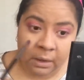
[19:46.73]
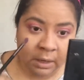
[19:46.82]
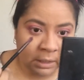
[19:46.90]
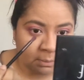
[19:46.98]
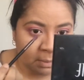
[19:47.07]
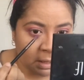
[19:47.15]

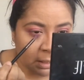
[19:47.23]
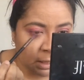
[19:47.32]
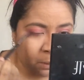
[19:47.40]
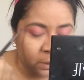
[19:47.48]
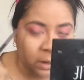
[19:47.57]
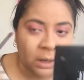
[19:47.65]
gonna make
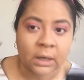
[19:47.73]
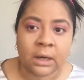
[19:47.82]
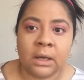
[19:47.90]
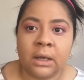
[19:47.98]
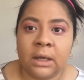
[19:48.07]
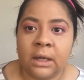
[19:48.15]
it work?
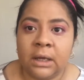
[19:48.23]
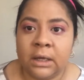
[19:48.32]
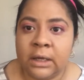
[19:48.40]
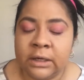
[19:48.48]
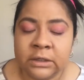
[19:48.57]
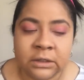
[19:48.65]

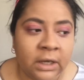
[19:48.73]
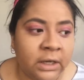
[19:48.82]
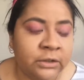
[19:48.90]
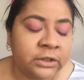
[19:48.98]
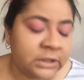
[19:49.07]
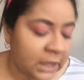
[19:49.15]
And
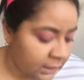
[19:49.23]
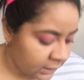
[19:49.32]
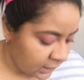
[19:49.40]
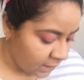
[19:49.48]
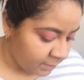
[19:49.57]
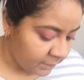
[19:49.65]
you're telling
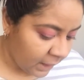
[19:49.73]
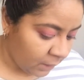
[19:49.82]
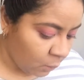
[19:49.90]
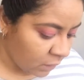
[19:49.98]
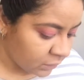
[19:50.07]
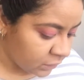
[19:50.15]
him,
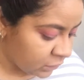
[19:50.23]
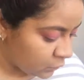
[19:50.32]
like, well, you're